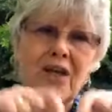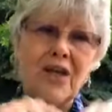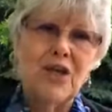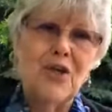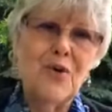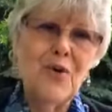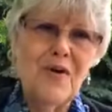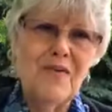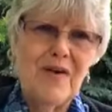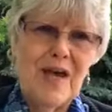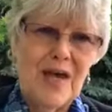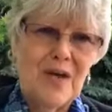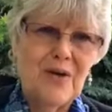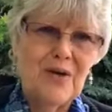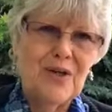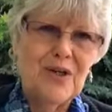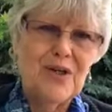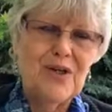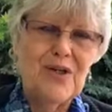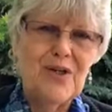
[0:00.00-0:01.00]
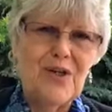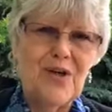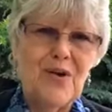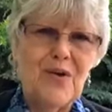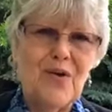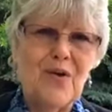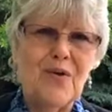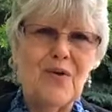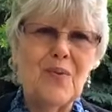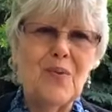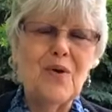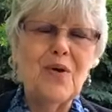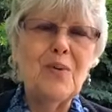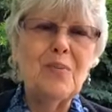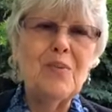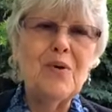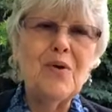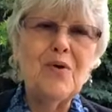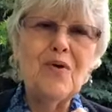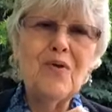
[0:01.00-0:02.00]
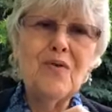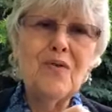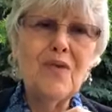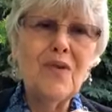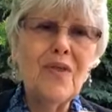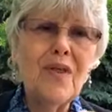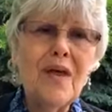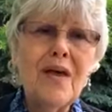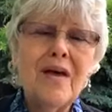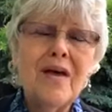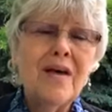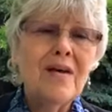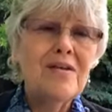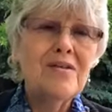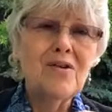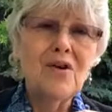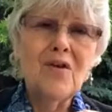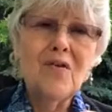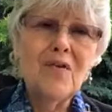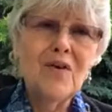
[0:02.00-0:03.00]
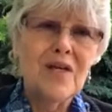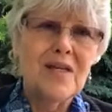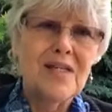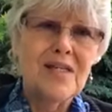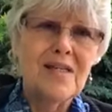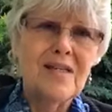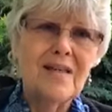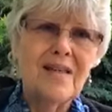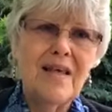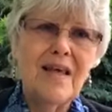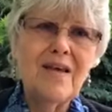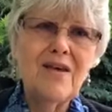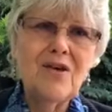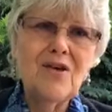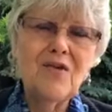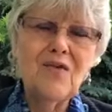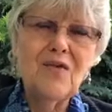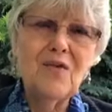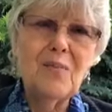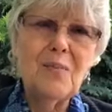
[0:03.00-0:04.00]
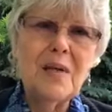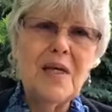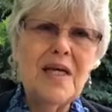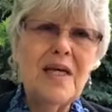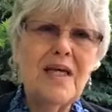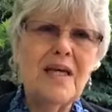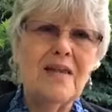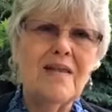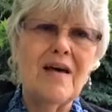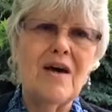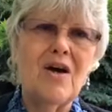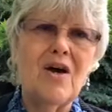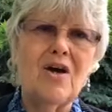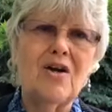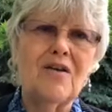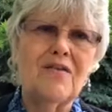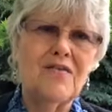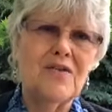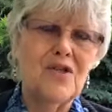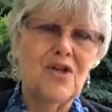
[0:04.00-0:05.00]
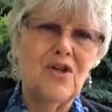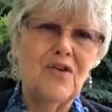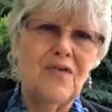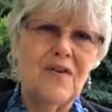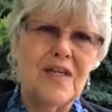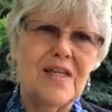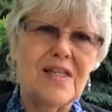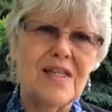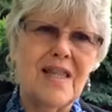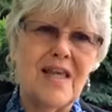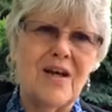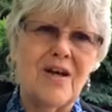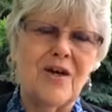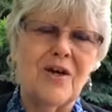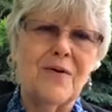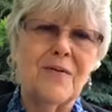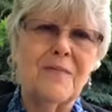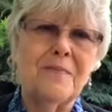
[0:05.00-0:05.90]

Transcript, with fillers: you have anchored into the earth. What a beautiful service. Thank you for being the heart of service there.